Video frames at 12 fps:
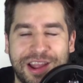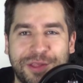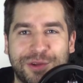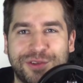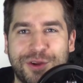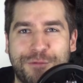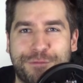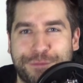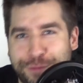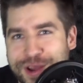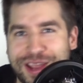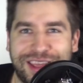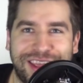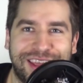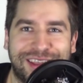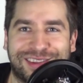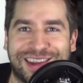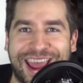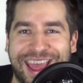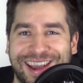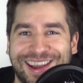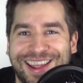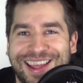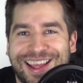There was no freaky stand.